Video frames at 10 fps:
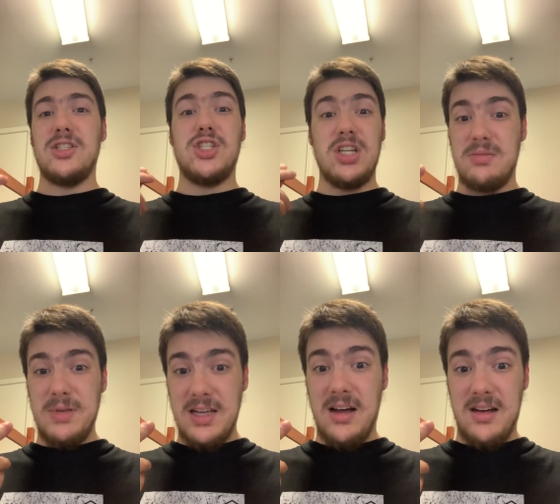just
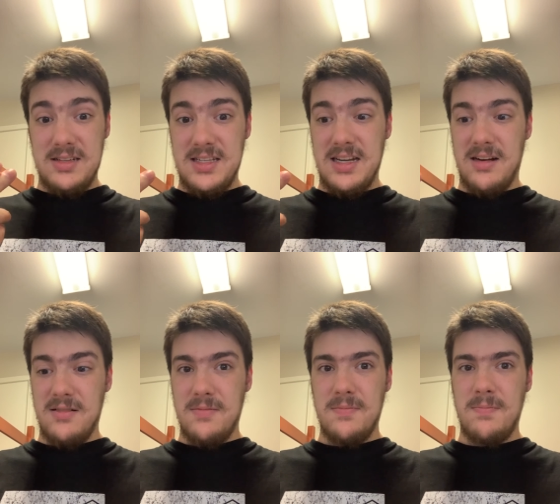being honest here.
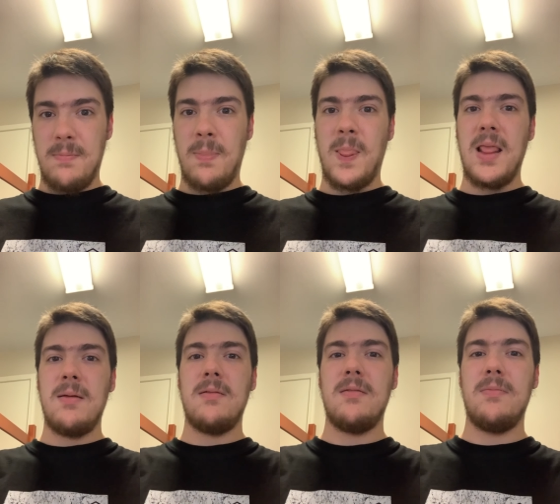
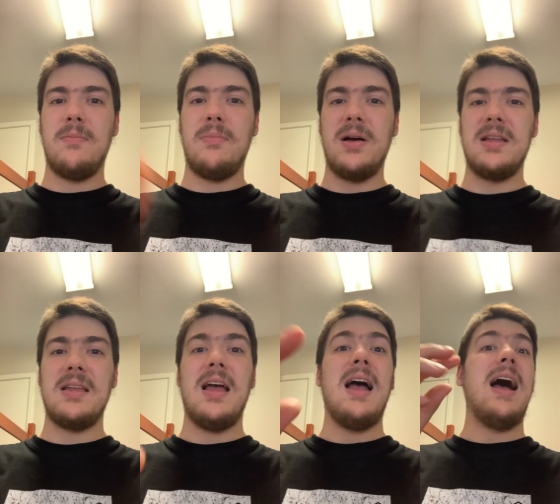But
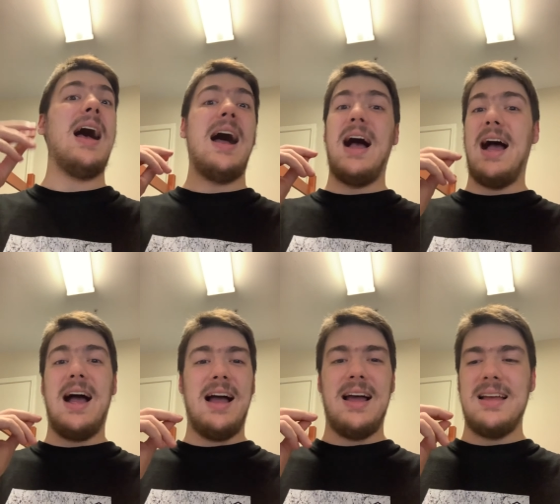
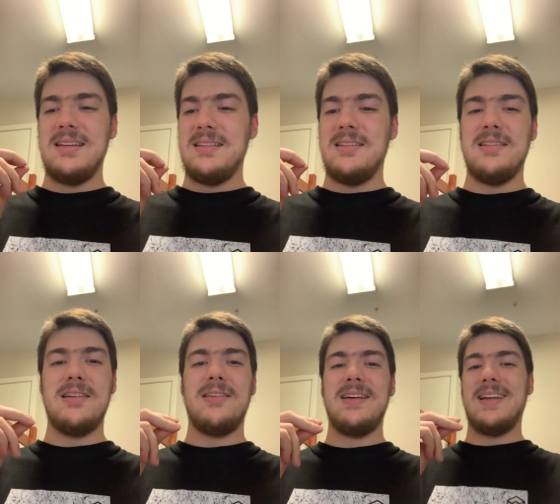you
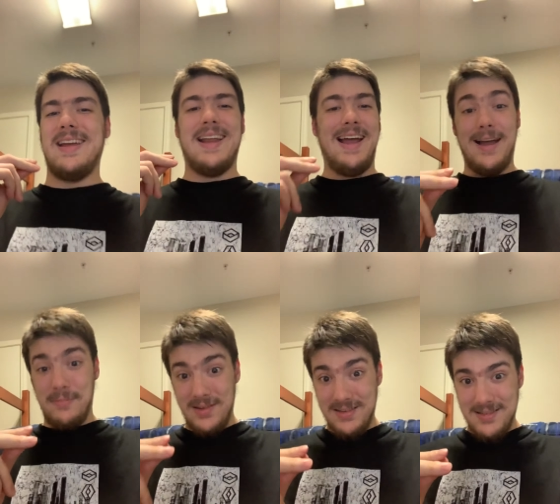know what? It
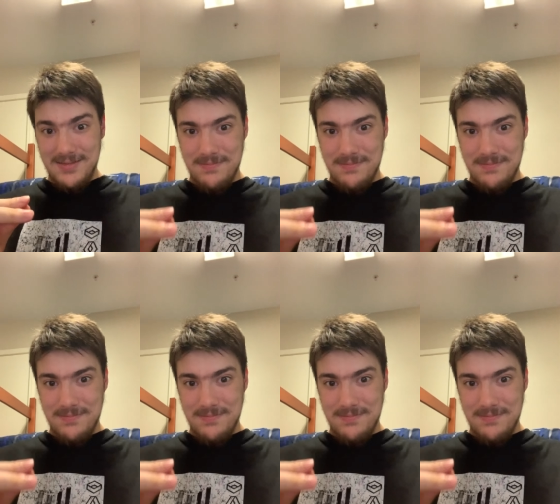happened.